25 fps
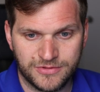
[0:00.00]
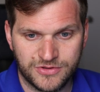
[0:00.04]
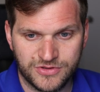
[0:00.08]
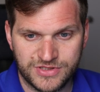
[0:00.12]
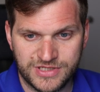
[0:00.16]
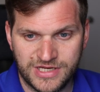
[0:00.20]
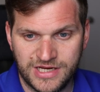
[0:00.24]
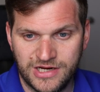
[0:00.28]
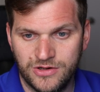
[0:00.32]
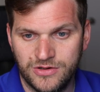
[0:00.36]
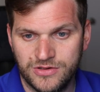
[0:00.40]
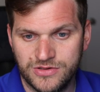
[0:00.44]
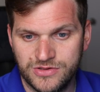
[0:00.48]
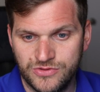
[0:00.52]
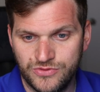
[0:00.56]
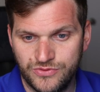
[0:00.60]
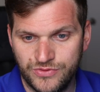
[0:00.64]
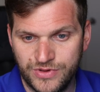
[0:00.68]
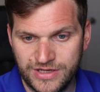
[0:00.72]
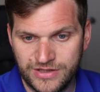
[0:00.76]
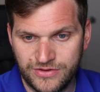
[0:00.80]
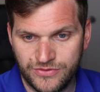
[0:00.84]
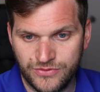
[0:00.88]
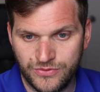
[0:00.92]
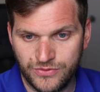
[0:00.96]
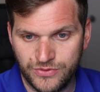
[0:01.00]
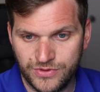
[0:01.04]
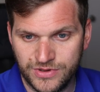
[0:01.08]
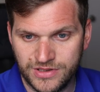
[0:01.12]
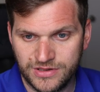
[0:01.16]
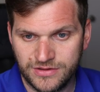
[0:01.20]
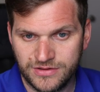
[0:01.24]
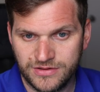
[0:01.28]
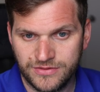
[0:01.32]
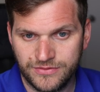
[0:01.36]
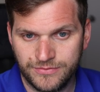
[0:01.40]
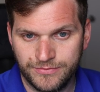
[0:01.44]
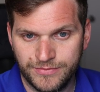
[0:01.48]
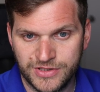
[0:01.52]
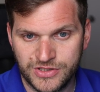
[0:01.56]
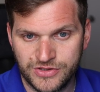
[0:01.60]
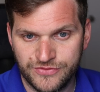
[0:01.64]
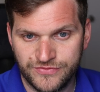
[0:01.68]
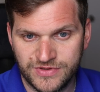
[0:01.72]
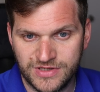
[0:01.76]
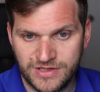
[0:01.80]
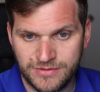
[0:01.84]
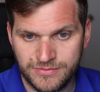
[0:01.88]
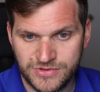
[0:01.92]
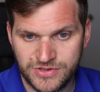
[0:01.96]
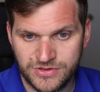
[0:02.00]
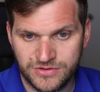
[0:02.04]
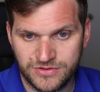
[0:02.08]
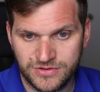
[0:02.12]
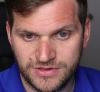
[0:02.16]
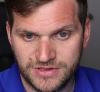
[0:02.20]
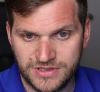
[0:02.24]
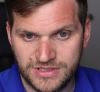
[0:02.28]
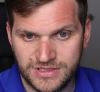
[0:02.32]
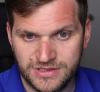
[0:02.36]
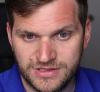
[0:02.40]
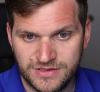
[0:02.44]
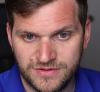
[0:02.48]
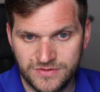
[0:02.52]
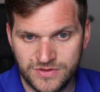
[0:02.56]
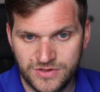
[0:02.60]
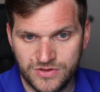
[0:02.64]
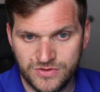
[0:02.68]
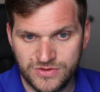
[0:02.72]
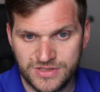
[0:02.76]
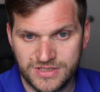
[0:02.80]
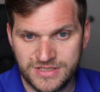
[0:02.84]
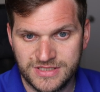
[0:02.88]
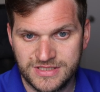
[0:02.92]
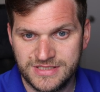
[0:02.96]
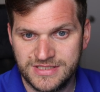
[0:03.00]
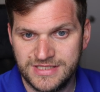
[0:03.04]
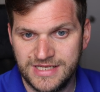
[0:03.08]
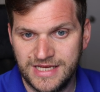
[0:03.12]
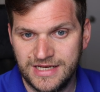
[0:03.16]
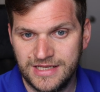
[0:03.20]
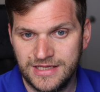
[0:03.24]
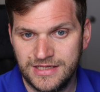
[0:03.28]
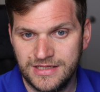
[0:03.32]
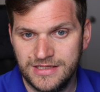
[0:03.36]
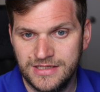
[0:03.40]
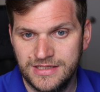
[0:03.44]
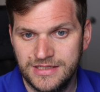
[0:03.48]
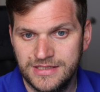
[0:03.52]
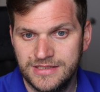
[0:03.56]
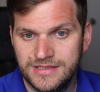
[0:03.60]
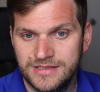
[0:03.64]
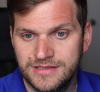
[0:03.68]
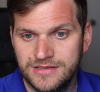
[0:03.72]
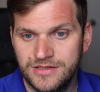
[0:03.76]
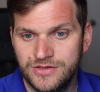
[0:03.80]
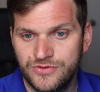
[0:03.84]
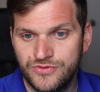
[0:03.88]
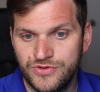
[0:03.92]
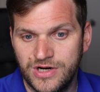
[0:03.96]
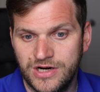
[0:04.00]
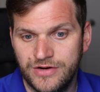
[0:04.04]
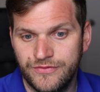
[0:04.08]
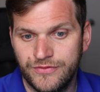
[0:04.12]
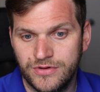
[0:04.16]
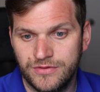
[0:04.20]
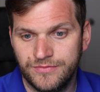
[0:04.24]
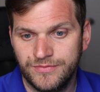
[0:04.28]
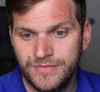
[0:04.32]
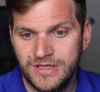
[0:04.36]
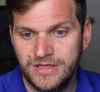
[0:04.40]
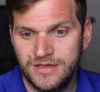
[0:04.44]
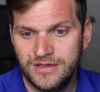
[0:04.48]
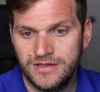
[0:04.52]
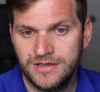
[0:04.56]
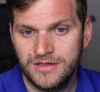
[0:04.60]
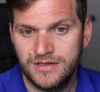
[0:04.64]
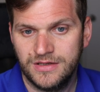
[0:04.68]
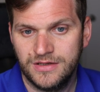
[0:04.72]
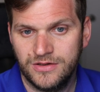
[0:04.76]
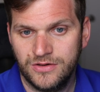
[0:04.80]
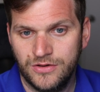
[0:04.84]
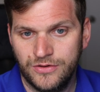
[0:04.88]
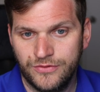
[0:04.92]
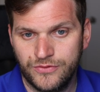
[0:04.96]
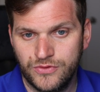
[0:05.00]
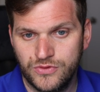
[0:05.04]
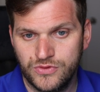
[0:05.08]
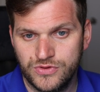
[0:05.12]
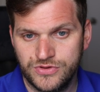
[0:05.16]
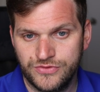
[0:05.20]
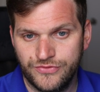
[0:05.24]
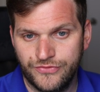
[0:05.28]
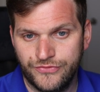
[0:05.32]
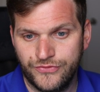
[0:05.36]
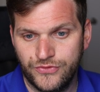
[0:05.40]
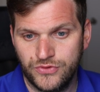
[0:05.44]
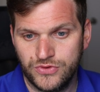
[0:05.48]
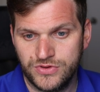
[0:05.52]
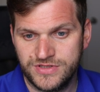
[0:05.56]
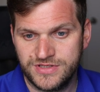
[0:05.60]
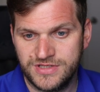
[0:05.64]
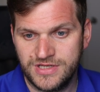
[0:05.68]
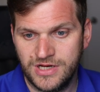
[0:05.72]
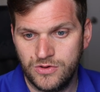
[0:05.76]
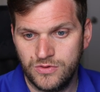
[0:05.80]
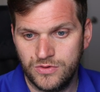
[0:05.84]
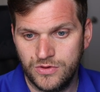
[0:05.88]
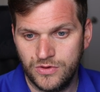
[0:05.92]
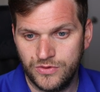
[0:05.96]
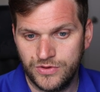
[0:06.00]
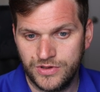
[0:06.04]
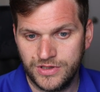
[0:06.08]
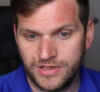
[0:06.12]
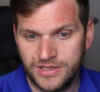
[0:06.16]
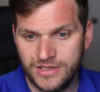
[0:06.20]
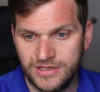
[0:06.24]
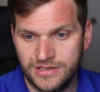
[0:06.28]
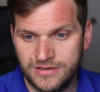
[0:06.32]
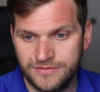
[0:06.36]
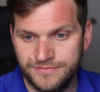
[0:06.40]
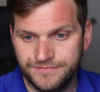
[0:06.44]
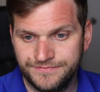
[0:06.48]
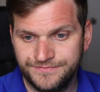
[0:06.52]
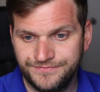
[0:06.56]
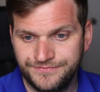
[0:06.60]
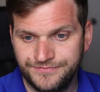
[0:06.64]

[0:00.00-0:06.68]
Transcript: because um, I also read through it a bunch of times. So th those are setting the driver. Of course, first downloading it,